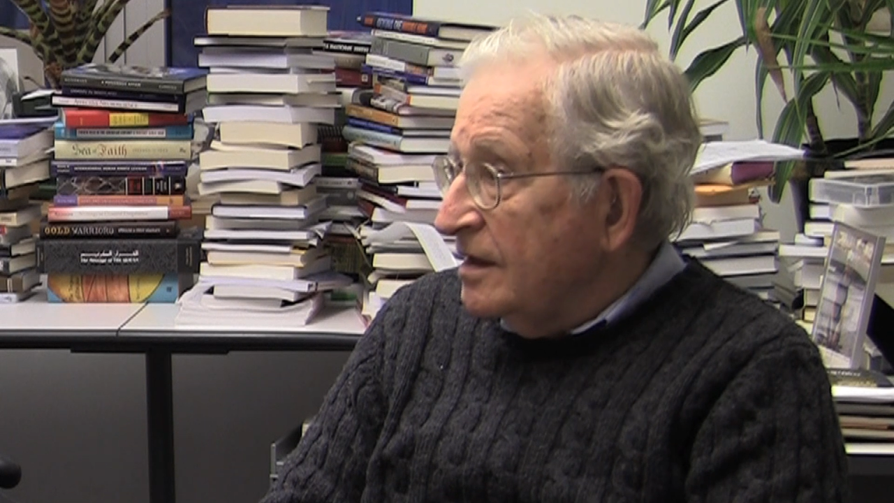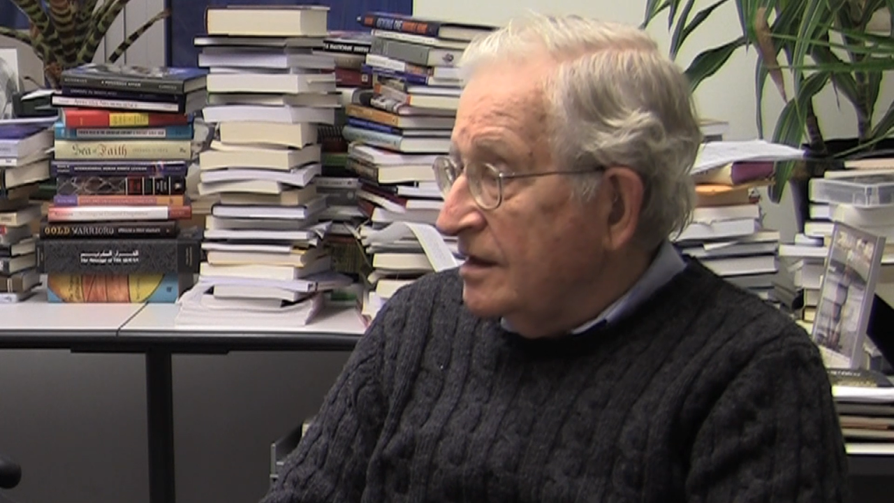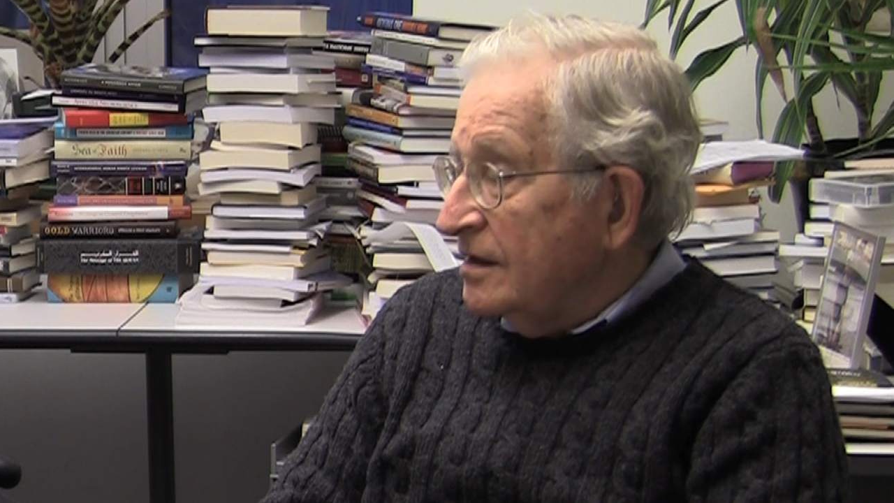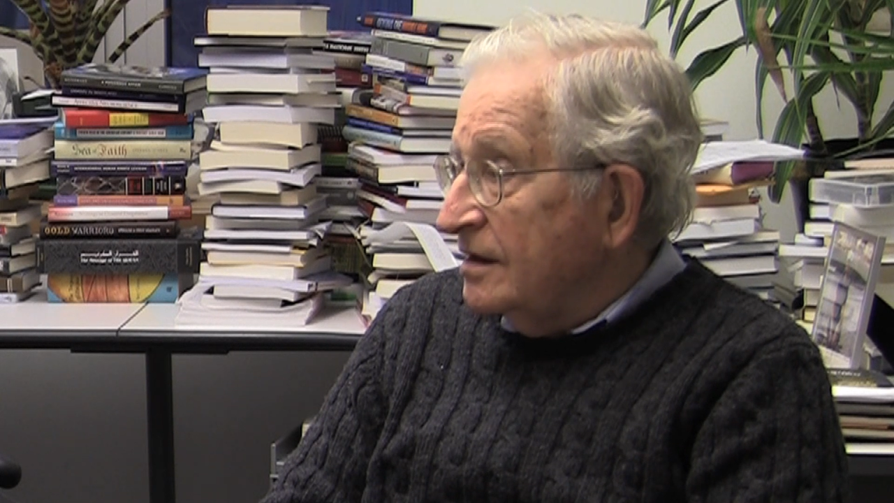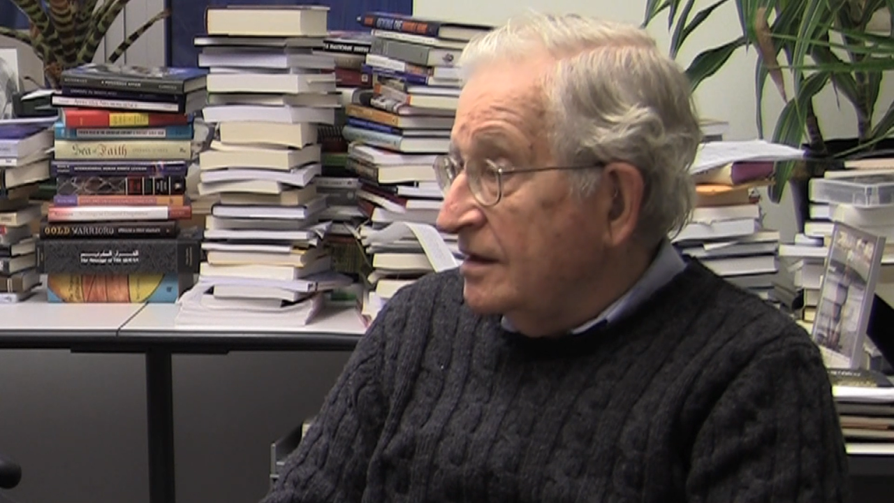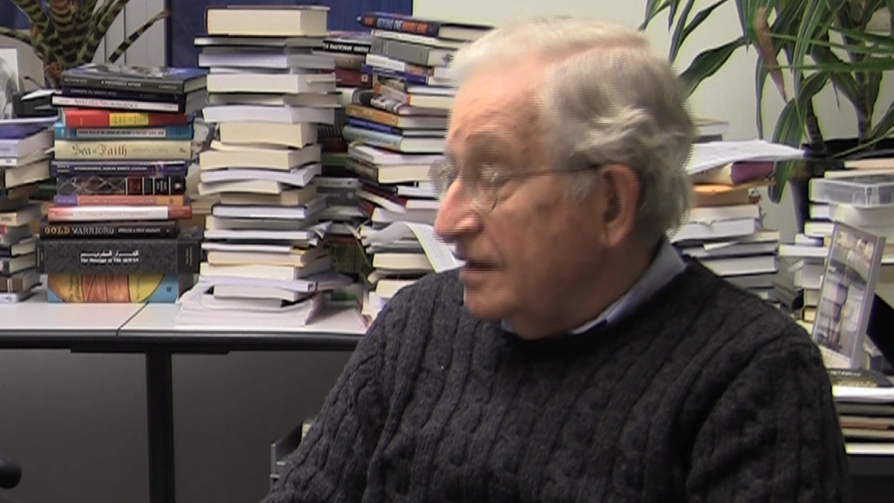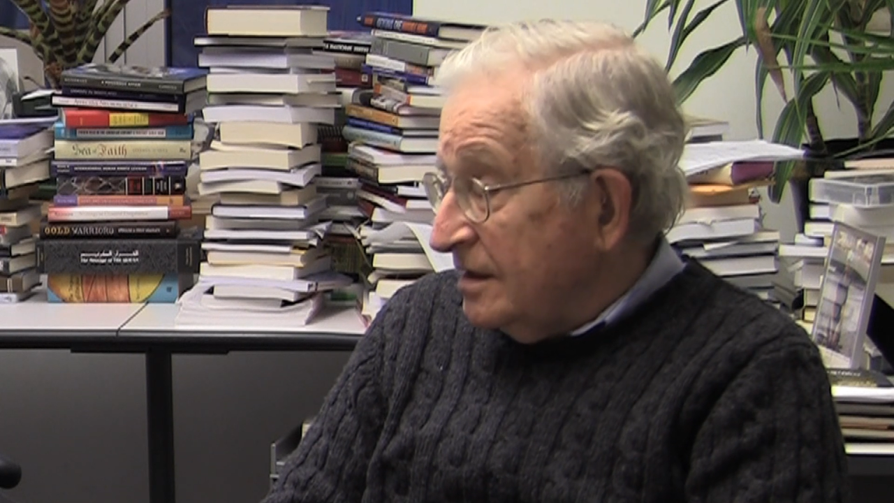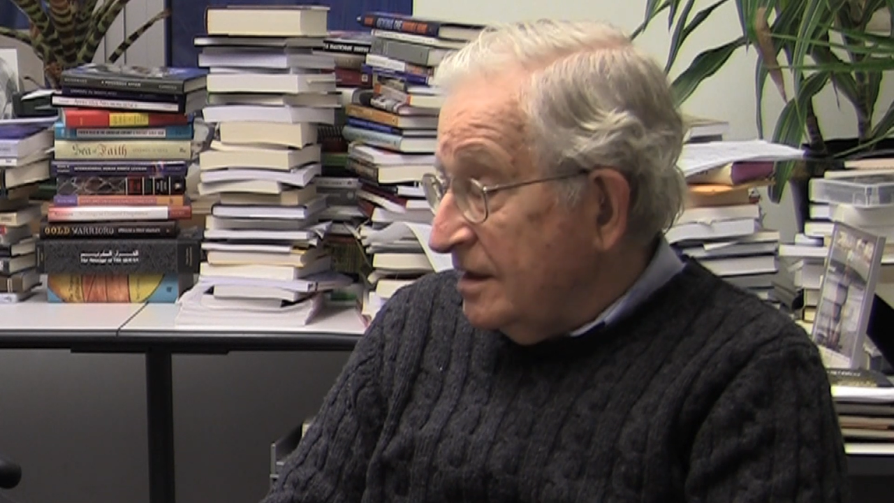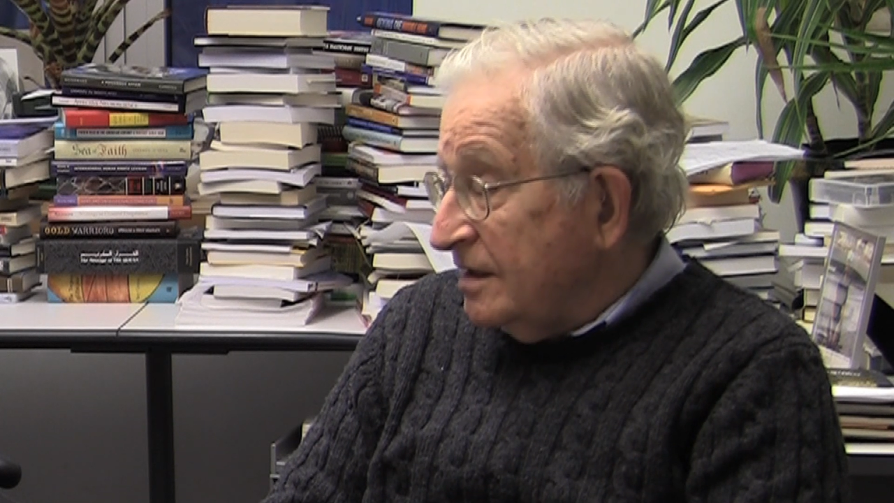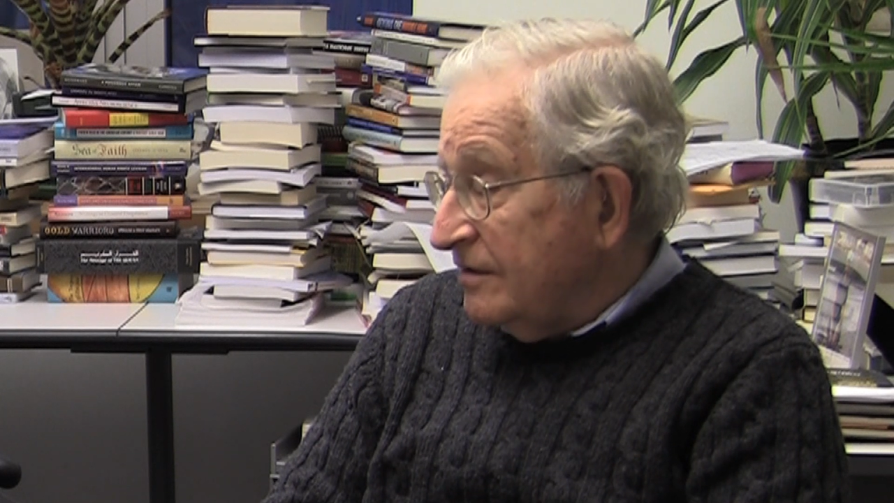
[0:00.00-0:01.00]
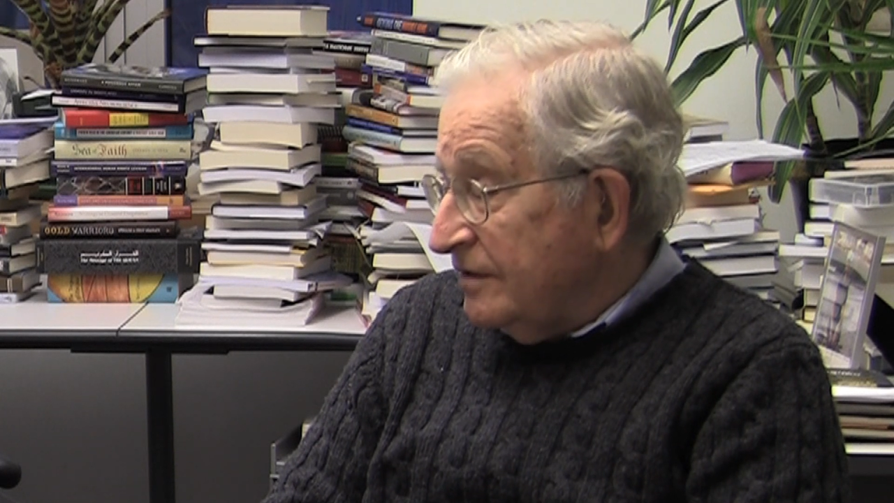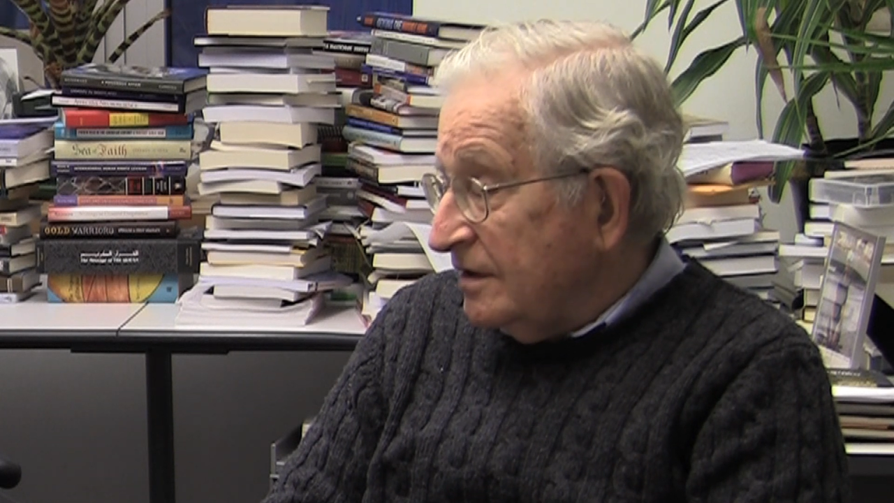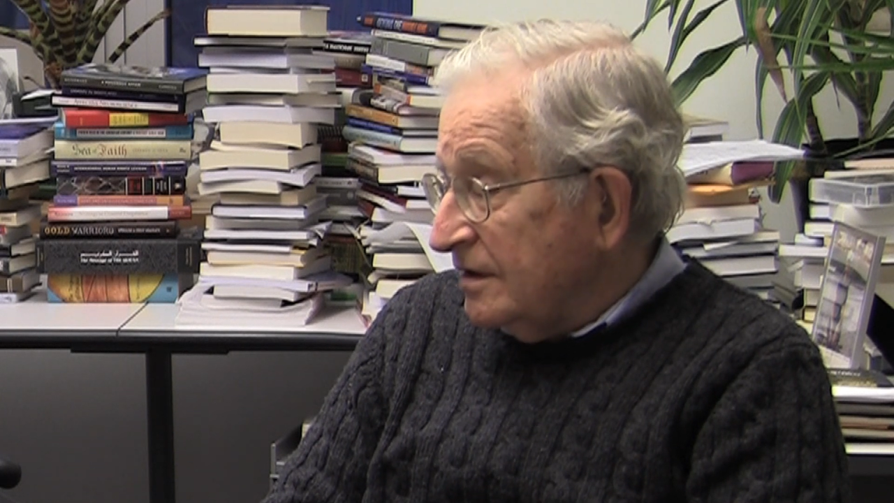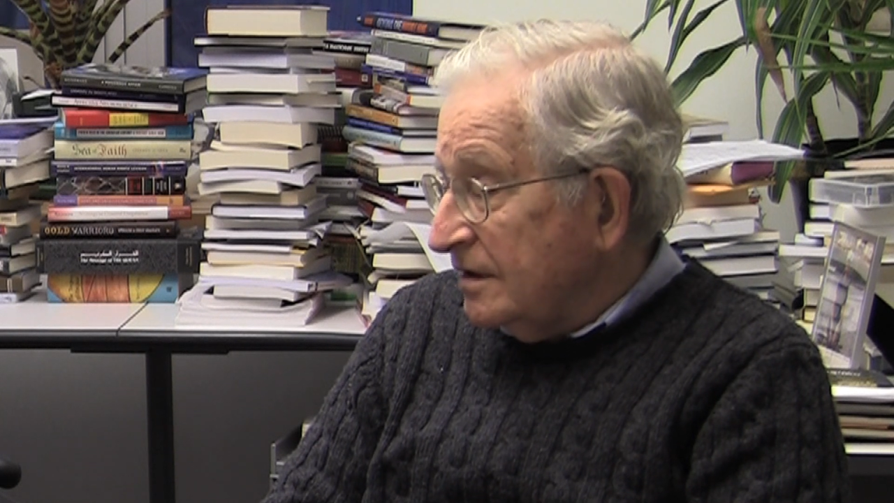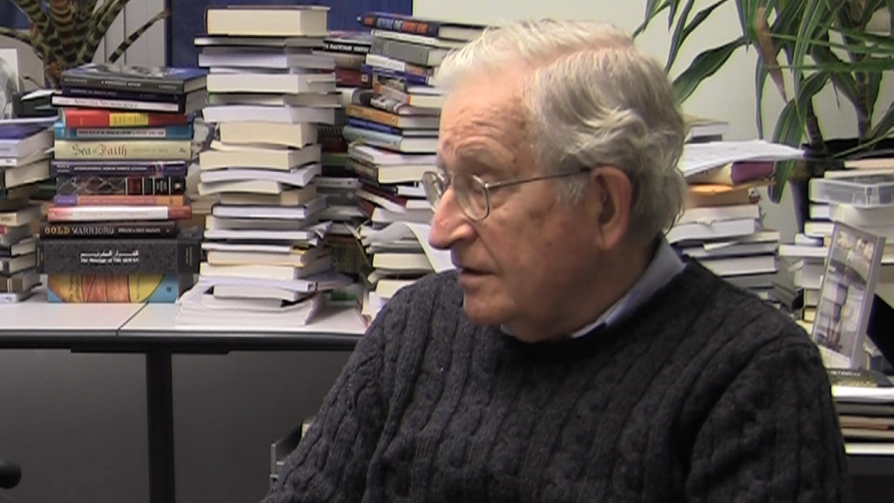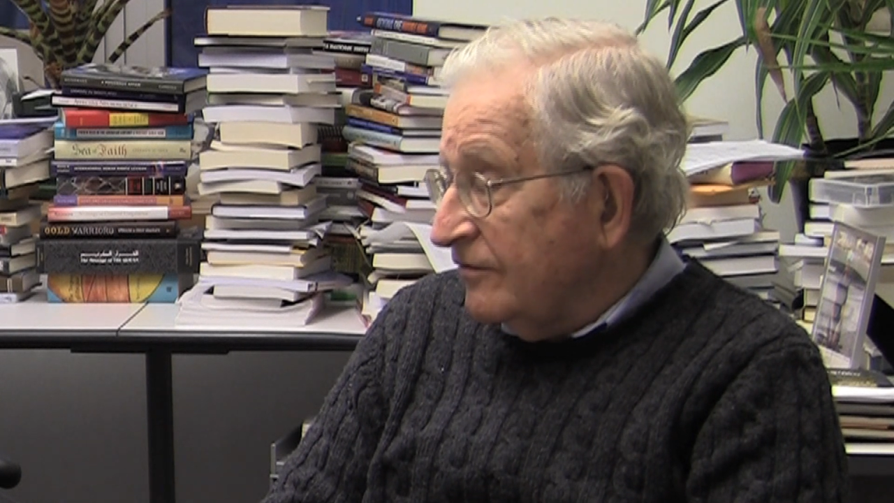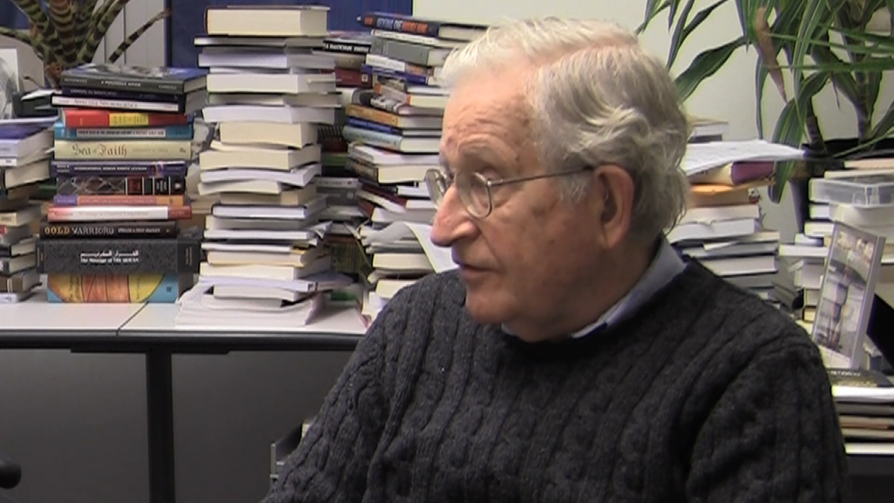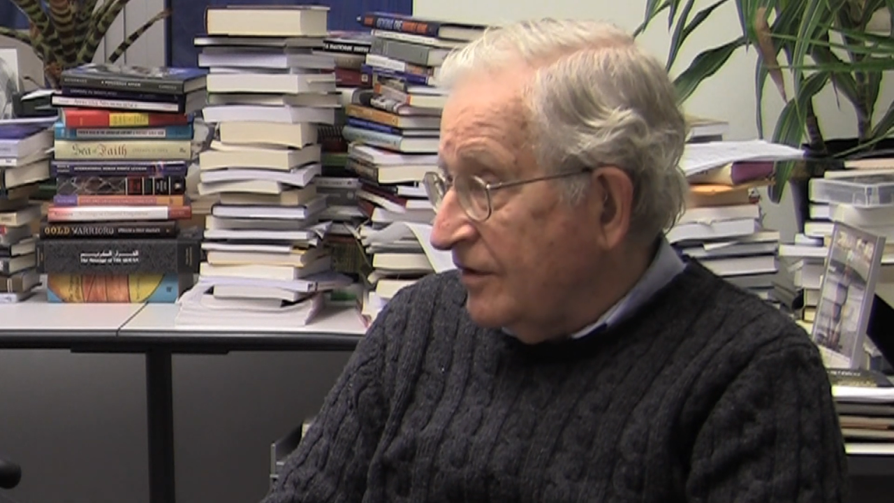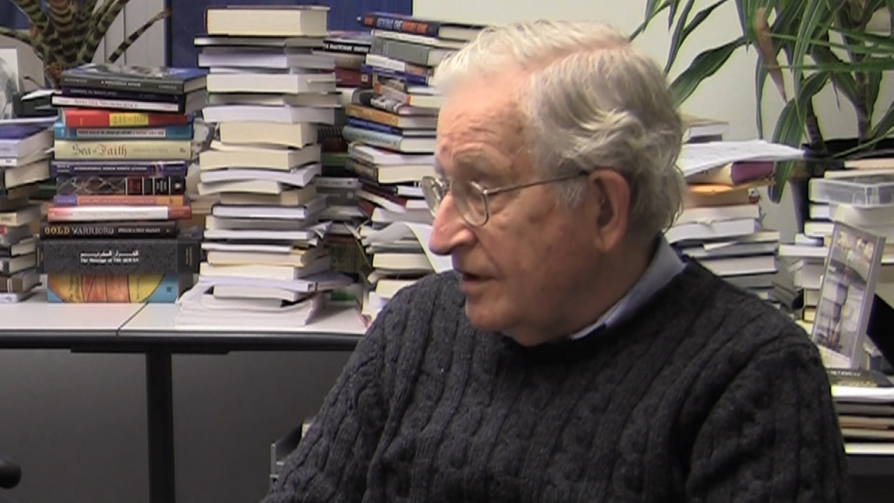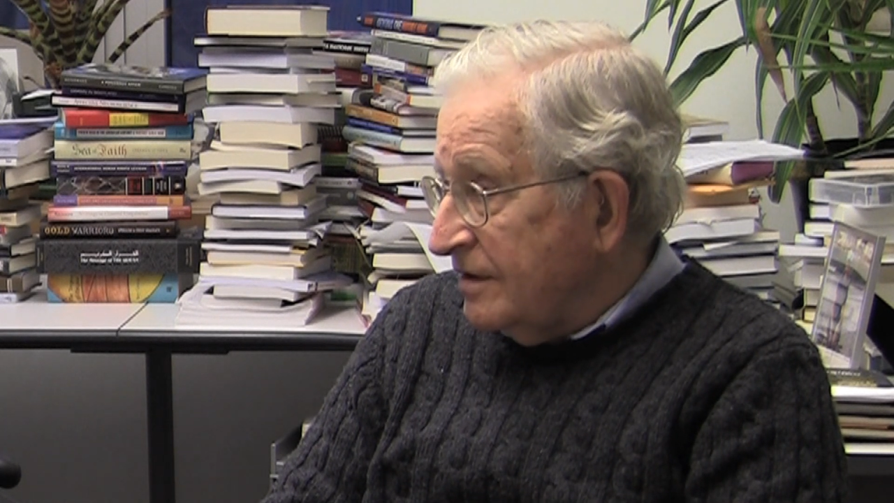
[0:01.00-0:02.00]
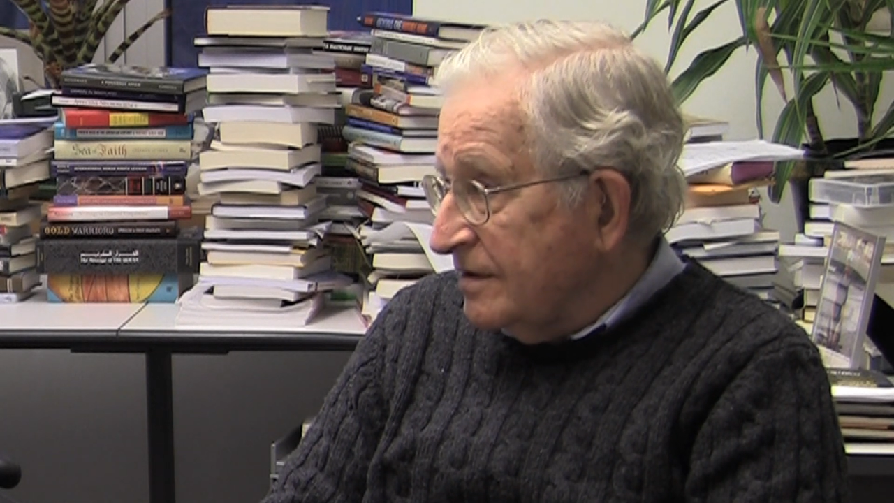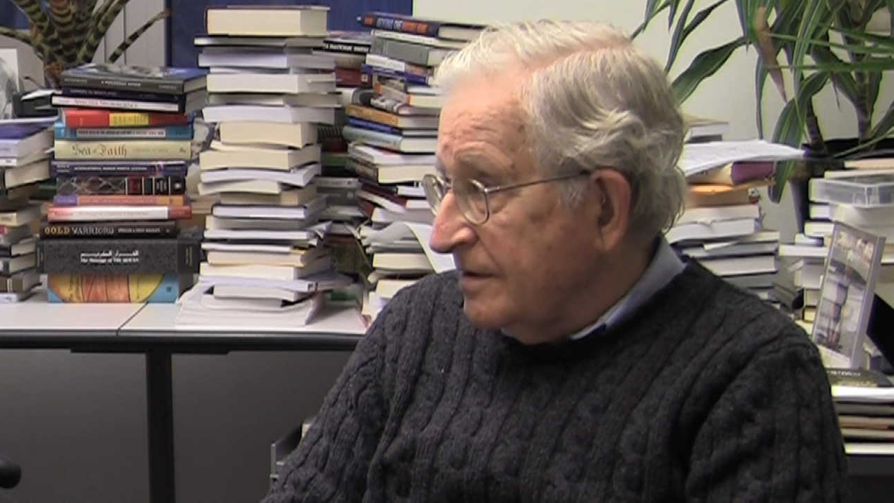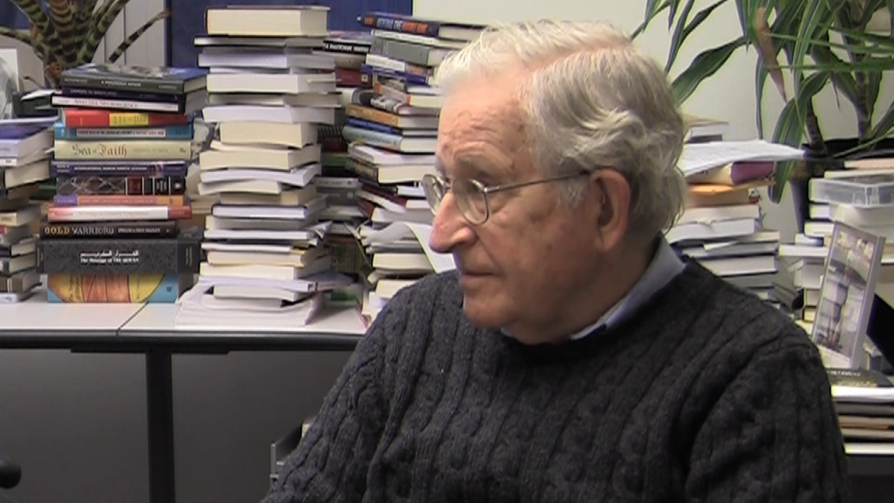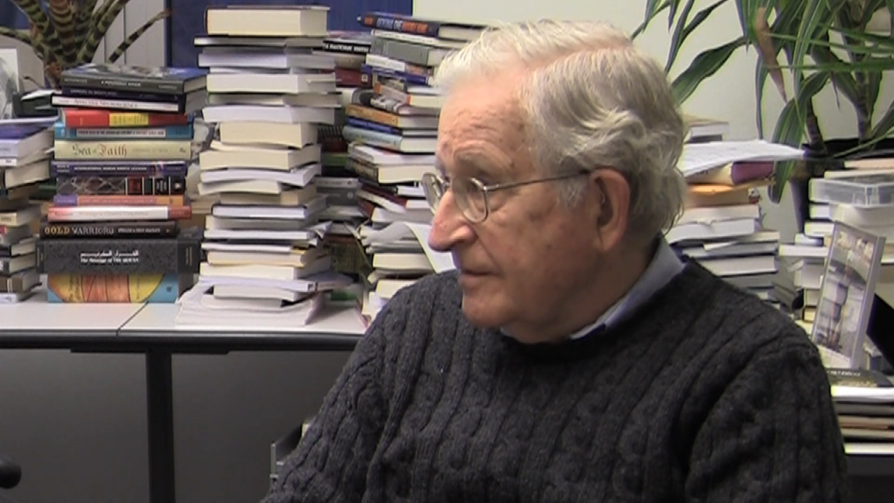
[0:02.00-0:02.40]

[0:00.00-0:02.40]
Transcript: On the other hand, if we look a little farther,